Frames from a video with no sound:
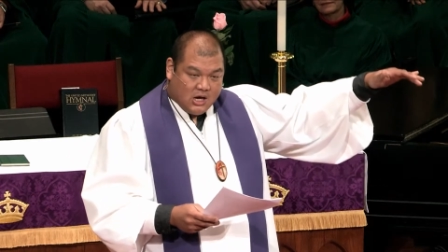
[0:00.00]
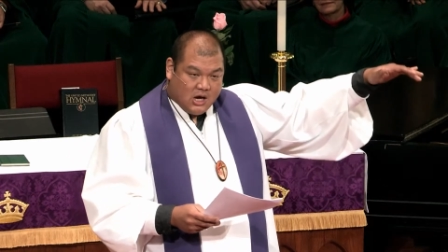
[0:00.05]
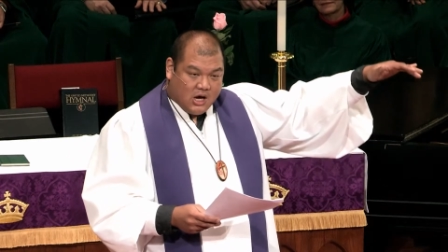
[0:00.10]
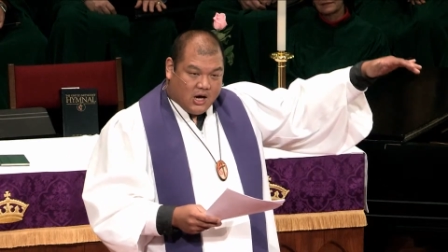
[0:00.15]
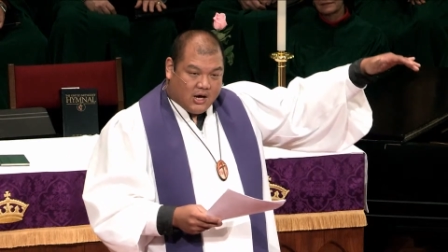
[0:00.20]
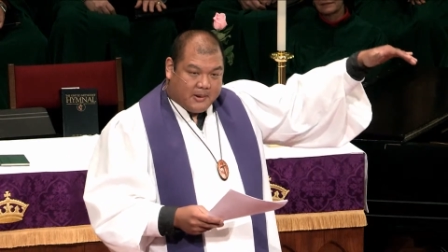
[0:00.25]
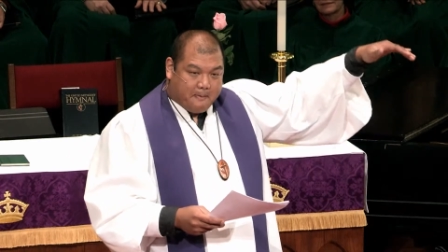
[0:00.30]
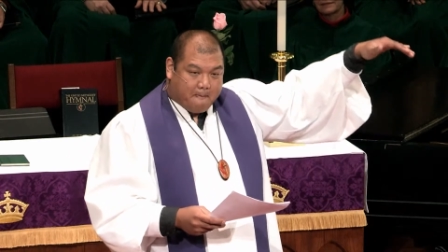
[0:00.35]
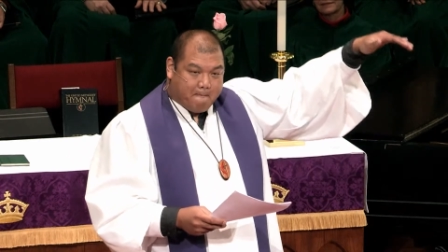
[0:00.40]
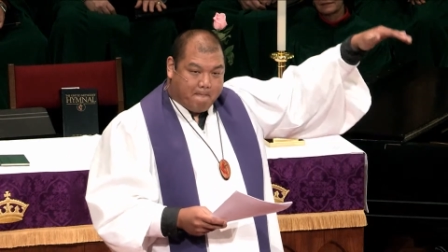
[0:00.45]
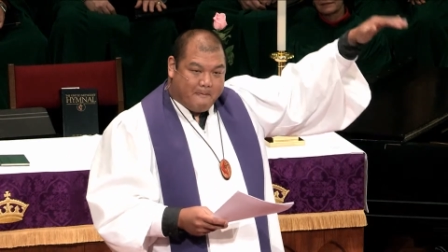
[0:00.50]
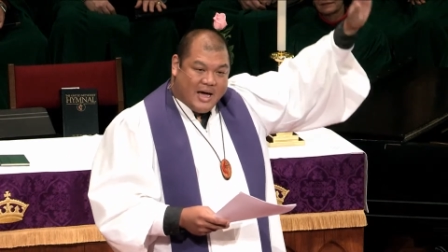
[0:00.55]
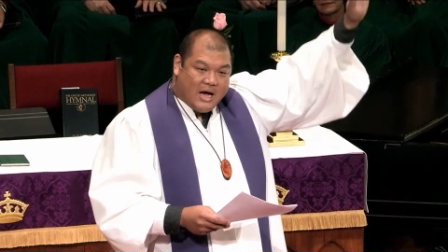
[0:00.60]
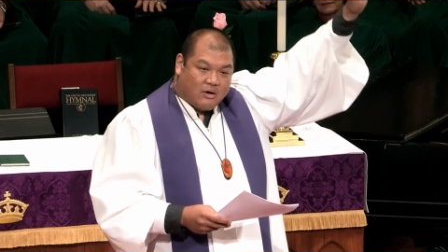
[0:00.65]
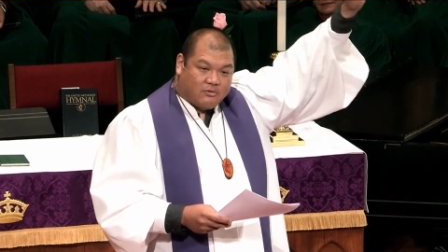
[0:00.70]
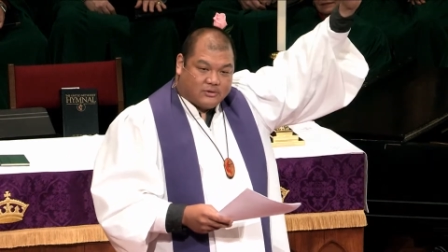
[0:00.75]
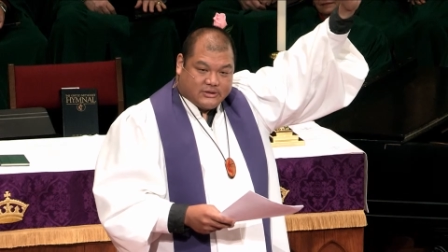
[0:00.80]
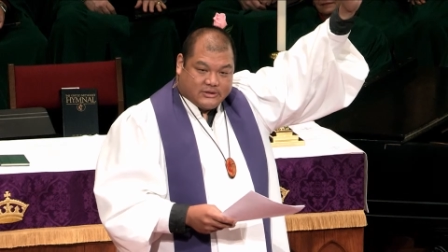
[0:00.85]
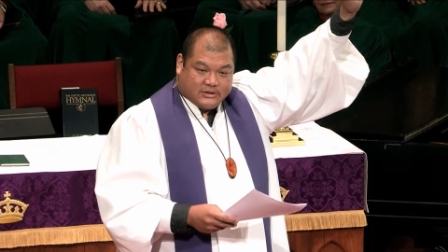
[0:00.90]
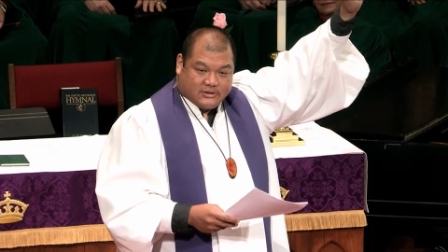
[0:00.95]
on a
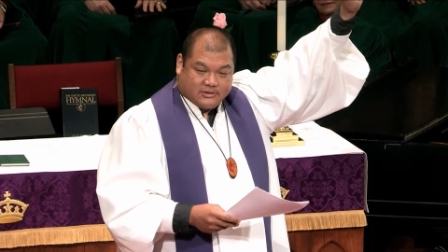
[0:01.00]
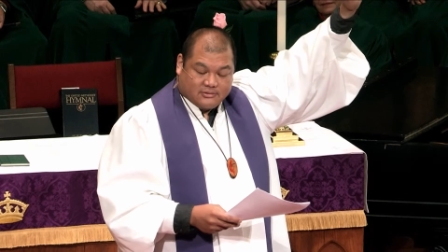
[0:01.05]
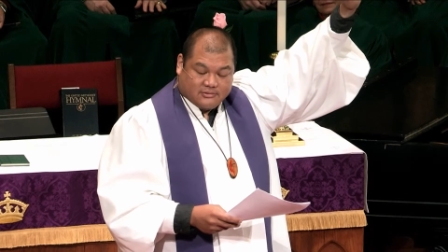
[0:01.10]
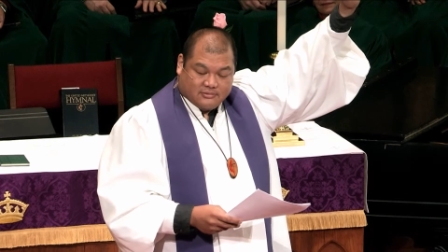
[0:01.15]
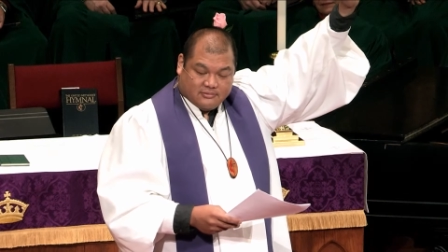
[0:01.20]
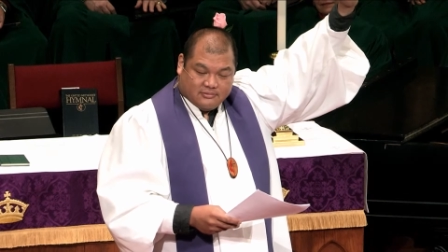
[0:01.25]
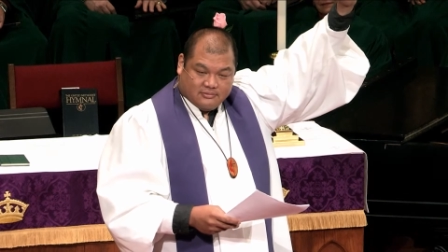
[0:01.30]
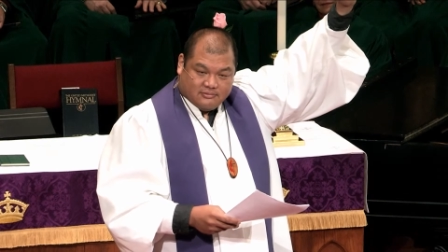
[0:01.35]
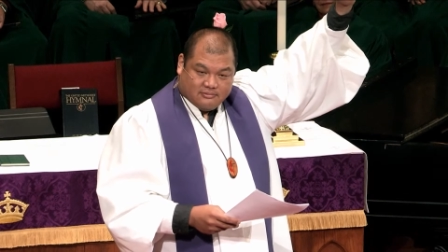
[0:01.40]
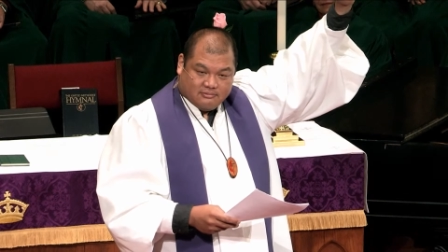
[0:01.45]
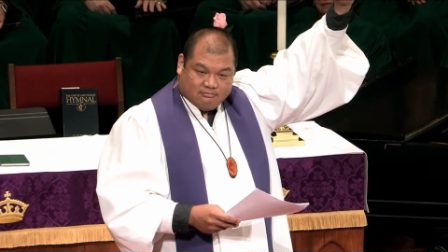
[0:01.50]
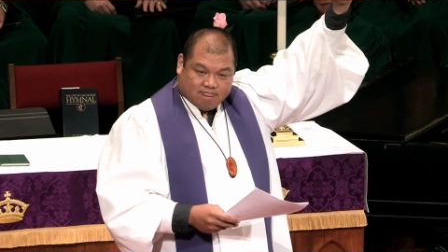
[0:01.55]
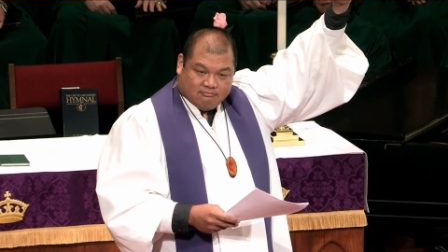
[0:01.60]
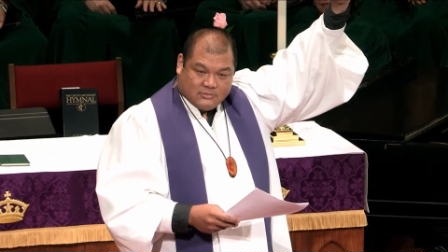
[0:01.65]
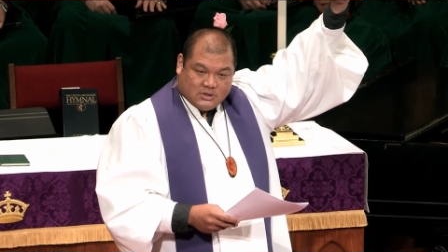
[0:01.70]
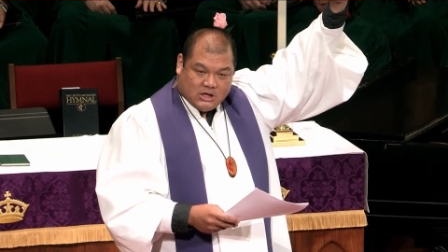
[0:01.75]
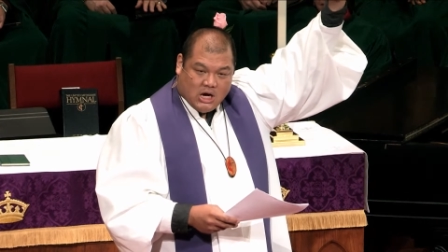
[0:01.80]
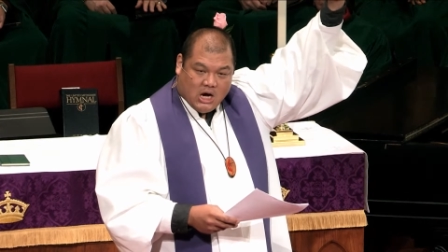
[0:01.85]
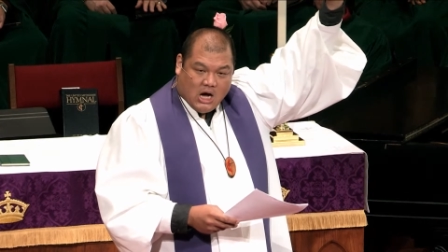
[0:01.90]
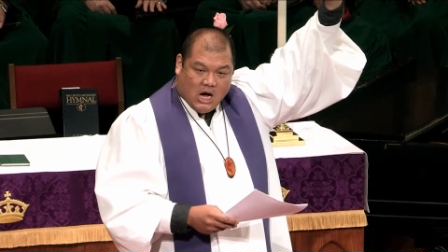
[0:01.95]
mountain
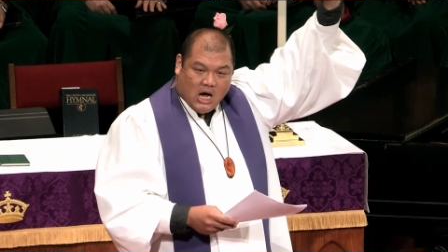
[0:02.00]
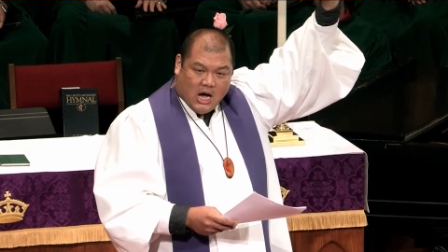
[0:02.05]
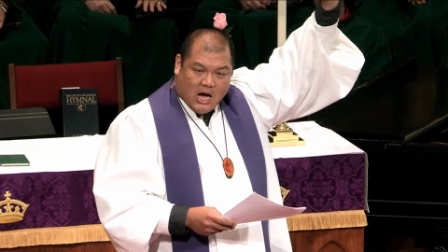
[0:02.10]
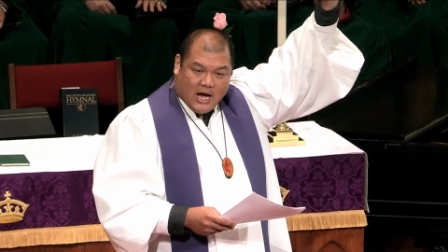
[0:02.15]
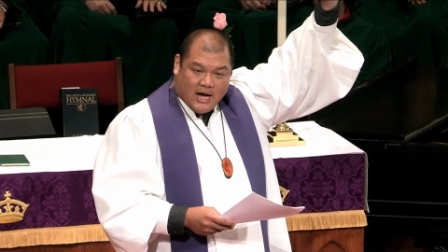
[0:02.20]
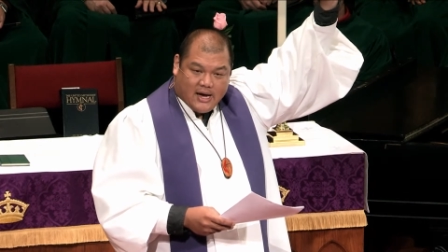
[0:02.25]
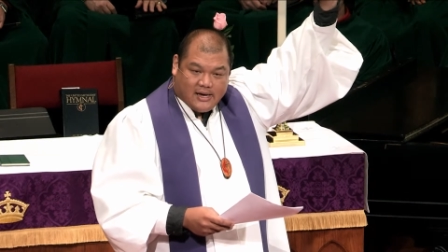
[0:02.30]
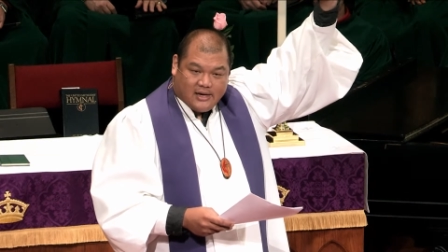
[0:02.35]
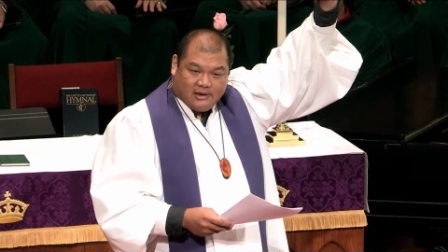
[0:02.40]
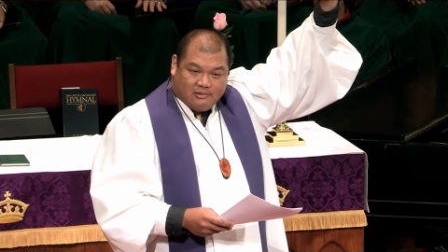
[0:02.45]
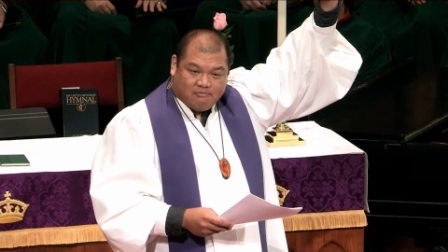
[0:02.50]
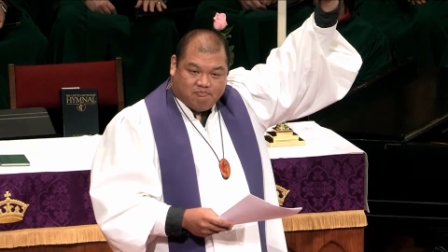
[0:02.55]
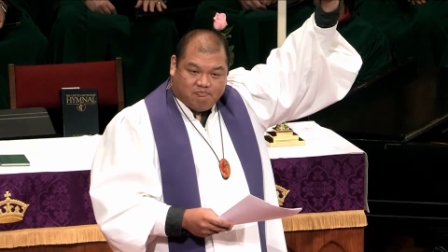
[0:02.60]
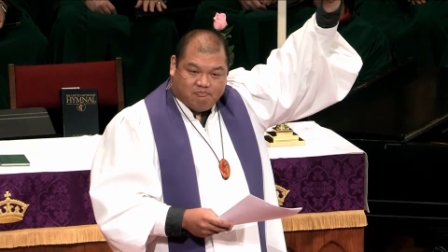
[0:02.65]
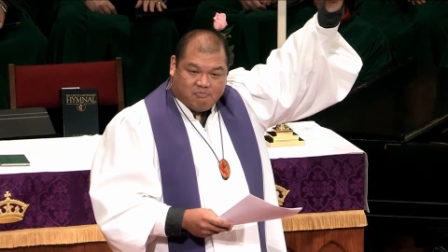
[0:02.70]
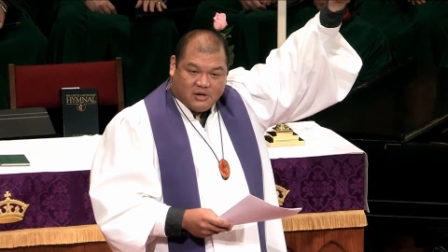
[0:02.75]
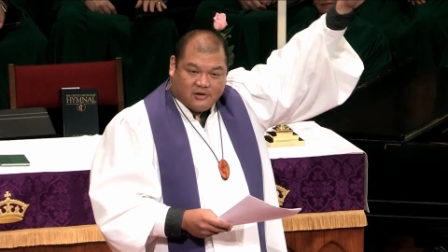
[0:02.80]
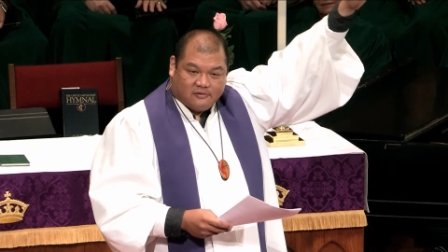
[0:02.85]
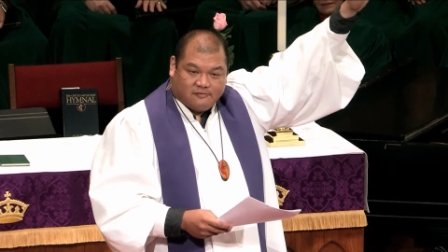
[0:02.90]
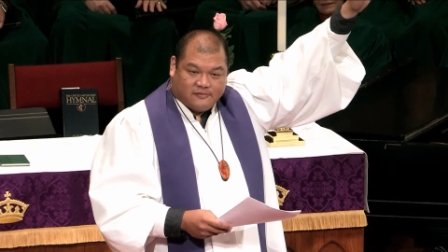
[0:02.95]
high
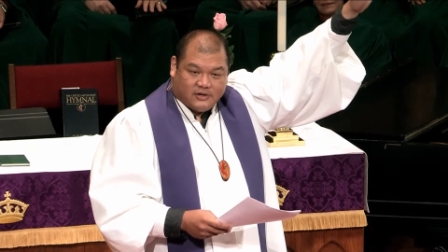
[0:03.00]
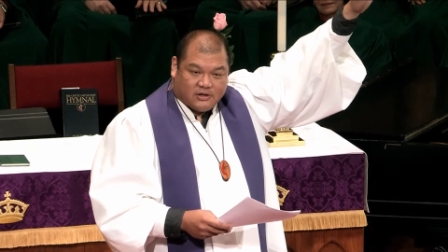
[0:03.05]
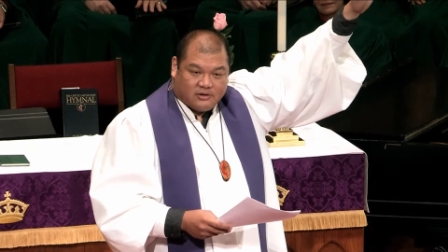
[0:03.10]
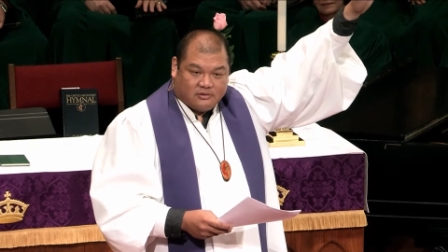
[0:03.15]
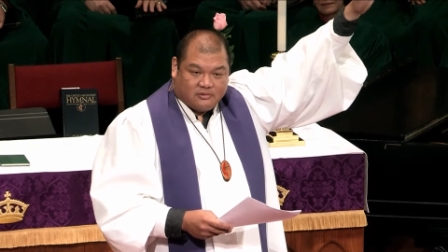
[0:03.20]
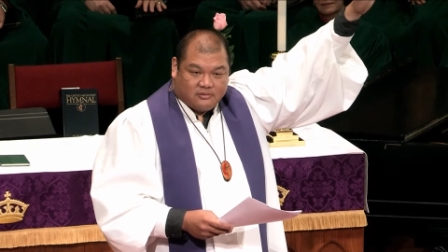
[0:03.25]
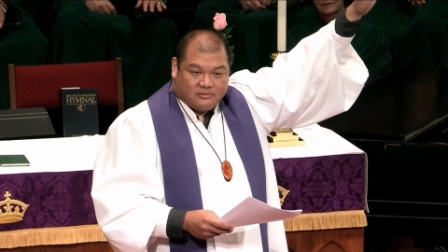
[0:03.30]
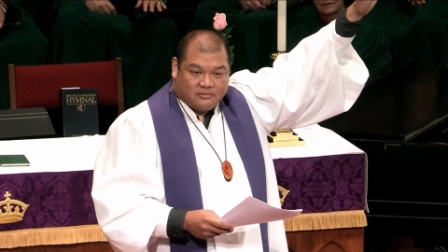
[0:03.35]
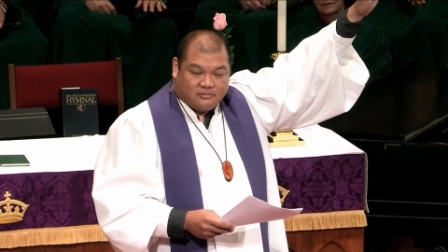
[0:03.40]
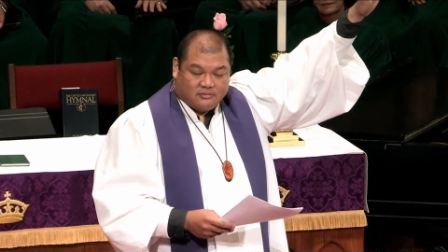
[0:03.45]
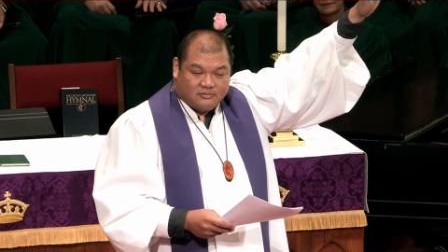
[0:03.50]
above you.